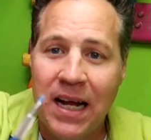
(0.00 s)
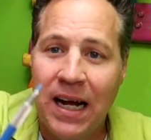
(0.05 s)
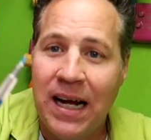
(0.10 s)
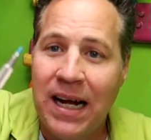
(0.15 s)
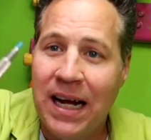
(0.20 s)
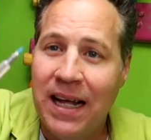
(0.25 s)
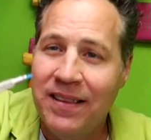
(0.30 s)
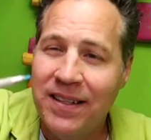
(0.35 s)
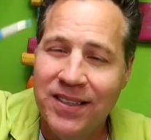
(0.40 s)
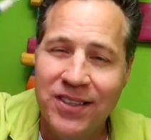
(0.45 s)

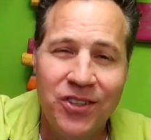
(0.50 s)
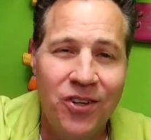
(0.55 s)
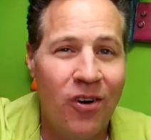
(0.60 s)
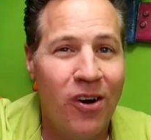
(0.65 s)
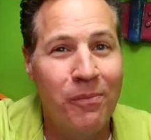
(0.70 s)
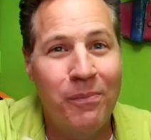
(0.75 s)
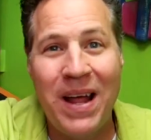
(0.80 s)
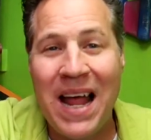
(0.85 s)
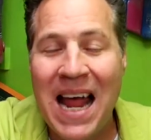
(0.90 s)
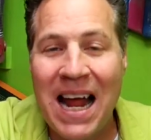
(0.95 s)
Uh, this is
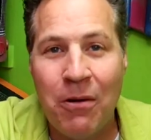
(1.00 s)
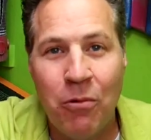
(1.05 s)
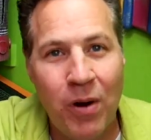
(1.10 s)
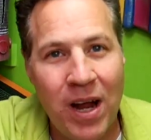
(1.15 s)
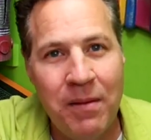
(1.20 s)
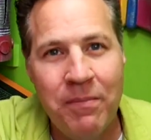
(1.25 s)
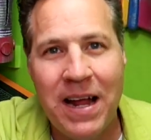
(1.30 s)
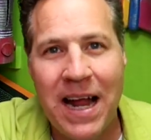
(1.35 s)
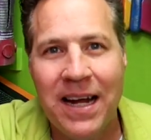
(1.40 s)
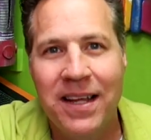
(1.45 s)
going back,
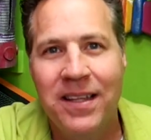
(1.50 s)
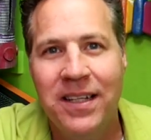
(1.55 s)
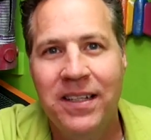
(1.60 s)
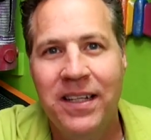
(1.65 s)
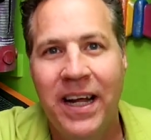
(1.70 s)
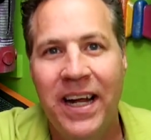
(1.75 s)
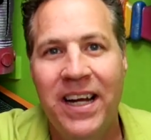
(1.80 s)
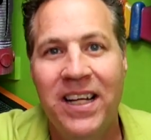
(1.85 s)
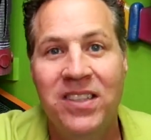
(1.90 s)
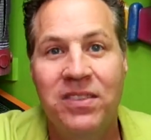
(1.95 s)
way back in the
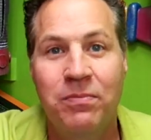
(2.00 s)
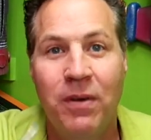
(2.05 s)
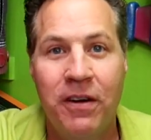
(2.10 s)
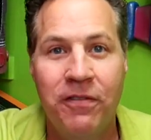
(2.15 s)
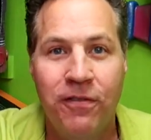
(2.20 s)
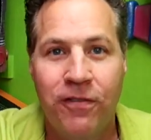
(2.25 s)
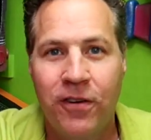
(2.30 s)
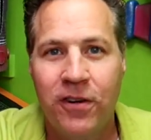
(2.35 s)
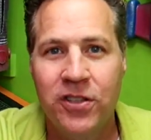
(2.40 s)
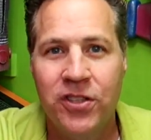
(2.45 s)
days. My
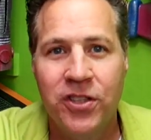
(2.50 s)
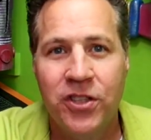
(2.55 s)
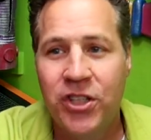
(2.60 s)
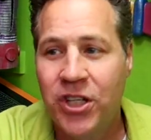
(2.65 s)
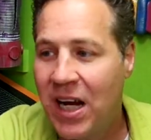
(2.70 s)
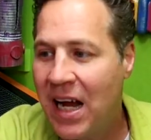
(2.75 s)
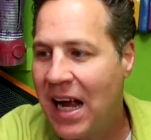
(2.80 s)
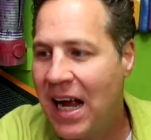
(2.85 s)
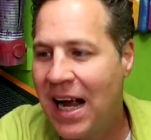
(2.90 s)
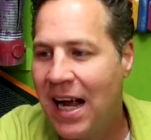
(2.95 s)
first
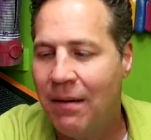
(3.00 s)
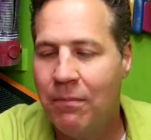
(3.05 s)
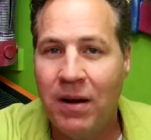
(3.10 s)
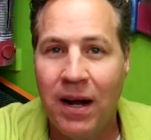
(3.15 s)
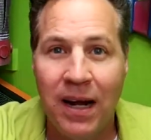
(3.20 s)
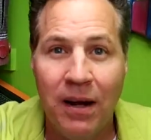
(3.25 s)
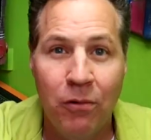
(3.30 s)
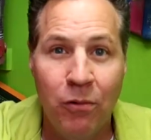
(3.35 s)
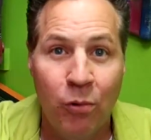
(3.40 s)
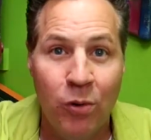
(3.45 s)
job
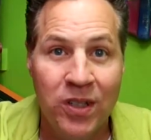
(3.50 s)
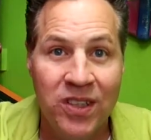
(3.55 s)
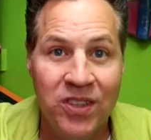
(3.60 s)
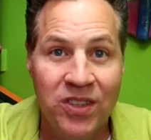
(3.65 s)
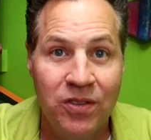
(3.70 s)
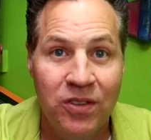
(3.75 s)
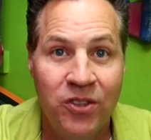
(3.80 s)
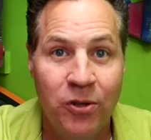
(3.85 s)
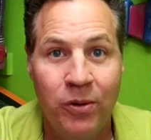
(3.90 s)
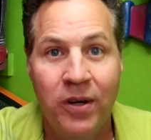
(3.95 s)

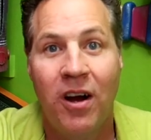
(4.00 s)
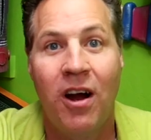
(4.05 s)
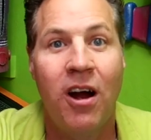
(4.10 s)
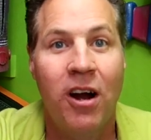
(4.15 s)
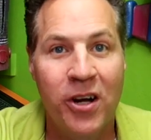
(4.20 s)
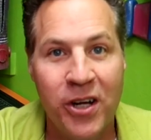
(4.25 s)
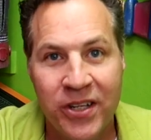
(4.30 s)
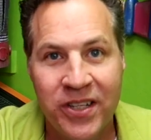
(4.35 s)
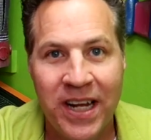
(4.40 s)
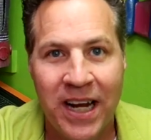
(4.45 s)
was doing
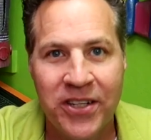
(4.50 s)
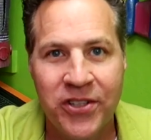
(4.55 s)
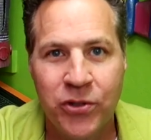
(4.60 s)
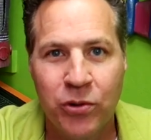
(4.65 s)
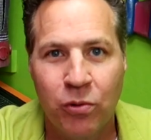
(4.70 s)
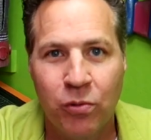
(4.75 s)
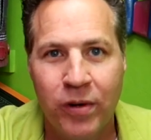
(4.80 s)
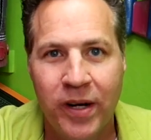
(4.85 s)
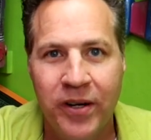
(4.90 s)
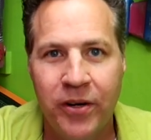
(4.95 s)

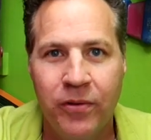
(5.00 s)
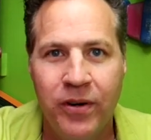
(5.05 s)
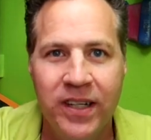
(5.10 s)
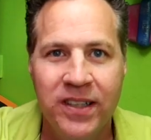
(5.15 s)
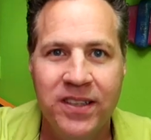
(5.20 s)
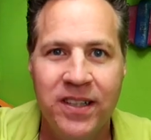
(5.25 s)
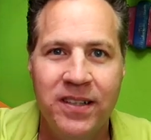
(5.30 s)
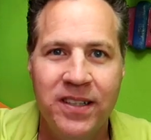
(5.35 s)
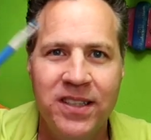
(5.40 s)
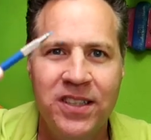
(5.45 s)
architectural
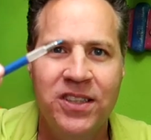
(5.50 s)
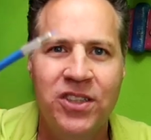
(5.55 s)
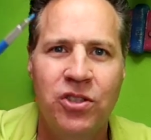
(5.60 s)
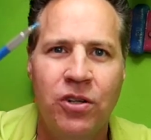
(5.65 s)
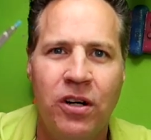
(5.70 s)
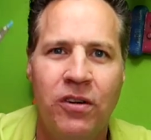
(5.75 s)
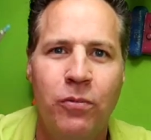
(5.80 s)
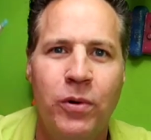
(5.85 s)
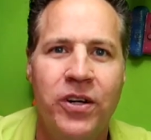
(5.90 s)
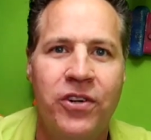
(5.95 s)
renderings, and this is
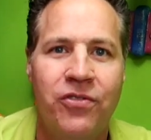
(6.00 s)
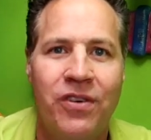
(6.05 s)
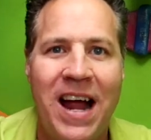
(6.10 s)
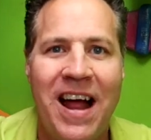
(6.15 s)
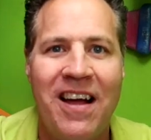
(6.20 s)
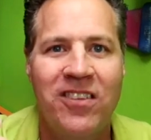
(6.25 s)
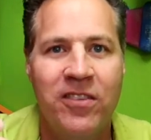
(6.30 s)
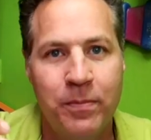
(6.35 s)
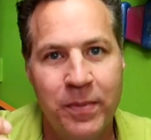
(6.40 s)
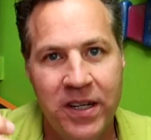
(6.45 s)
sort of what
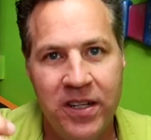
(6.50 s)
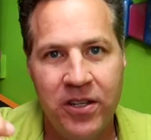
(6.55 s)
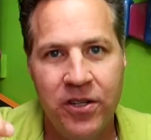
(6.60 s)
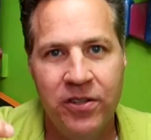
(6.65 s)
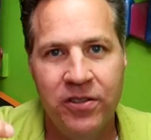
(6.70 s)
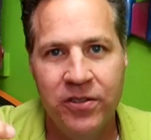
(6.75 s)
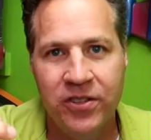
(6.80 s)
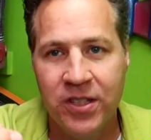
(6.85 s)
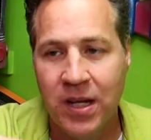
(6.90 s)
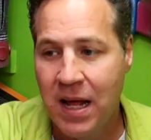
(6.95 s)
draftsmen
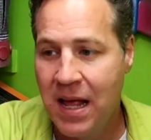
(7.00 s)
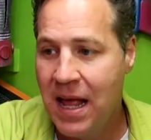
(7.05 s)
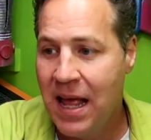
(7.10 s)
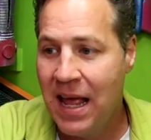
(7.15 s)
use.